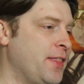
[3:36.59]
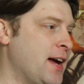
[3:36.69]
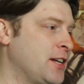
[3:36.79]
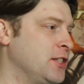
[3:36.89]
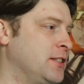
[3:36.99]

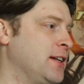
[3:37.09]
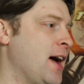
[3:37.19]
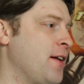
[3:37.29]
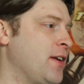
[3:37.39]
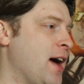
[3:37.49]
they actually did
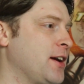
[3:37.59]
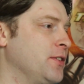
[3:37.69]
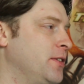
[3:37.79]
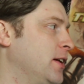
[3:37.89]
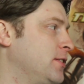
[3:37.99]
have an
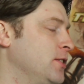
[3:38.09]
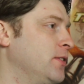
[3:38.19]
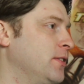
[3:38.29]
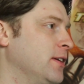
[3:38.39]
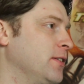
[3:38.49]
actor in that
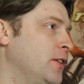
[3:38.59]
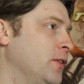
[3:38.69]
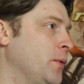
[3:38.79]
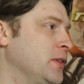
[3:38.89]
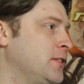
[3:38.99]
suit, and
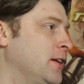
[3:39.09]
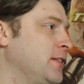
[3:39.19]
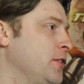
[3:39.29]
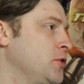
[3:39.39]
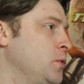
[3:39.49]
there was stunt
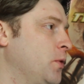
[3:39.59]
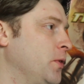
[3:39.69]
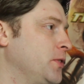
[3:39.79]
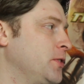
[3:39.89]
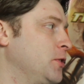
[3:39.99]
actors who wore
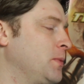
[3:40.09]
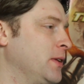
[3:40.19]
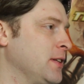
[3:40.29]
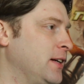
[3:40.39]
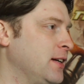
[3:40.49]
those suits, but
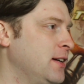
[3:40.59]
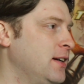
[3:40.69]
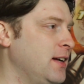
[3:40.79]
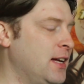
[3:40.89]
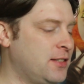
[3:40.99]
it's like,
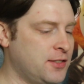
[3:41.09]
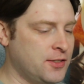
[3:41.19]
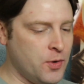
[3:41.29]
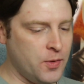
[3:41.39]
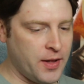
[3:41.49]
it's
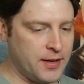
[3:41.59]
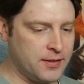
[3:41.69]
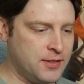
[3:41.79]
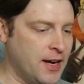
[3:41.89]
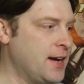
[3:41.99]
so like
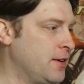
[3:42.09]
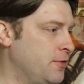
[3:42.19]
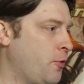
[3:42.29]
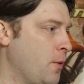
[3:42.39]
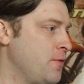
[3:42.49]
tight
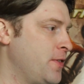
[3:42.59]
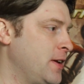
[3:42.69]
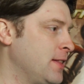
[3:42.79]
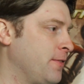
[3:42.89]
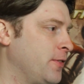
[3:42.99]
and
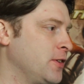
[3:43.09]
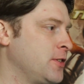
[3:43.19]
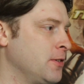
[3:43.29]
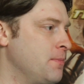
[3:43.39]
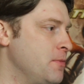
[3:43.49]
form-fitting that for
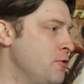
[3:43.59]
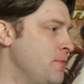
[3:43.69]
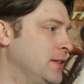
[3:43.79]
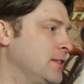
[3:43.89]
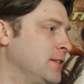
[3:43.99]
certain
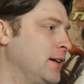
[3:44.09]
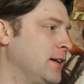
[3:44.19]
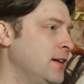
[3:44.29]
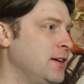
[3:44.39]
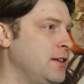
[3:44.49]
movements, it's
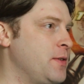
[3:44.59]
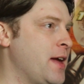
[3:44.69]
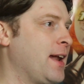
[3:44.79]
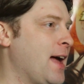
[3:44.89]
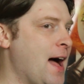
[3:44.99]
like, you
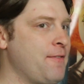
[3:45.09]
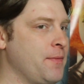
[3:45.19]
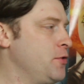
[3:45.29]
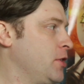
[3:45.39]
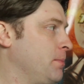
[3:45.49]
can't have
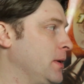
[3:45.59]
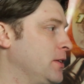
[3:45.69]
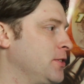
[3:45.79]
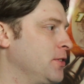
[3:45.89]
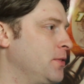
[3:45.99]
him jumping
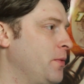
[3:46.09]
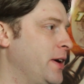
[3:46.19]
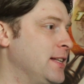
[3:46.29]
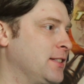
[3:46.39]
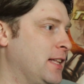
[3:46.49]
certain
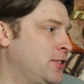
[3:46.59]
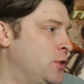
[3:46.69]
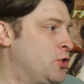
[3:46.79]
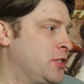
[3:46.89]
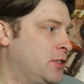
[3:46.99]
ways, so that
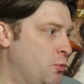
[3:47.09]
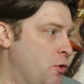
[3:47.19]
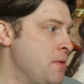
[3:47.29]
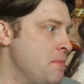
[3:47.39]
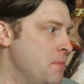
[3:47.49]
suit just
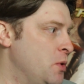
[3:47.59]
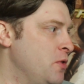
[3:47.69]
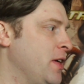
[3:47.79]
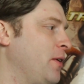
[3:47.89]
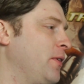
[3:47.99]
wouldn't
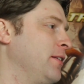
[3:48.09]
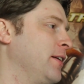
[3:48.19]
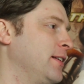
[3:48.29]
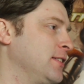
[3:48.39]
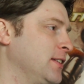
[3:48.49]
move that way,
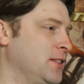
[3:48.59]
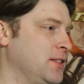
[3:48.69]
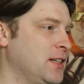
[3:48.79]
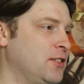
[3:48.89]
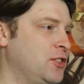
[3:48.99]
right? It's like
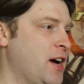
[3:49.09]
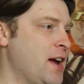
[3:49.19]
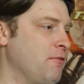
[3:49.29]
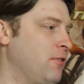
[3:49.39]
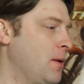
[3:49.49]
this like
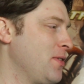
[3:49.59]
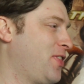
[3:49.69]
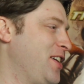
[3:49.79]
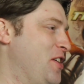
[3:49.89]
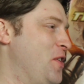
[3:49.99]
giant rubber
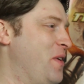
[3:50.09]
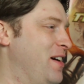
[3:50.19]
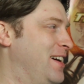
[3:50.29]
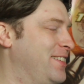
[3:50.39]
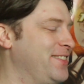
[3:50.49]
thing you're
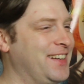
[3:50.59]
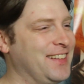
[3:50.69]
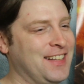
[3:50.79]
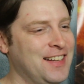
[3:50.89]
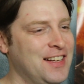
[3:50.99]
wearing, right?
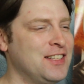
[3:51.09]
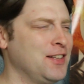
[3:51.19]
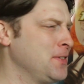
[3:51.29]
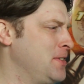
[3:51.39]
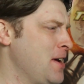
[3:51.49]
Like, it's
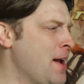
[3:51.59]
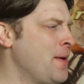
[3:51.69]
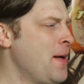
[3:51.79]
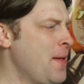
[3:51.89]
also not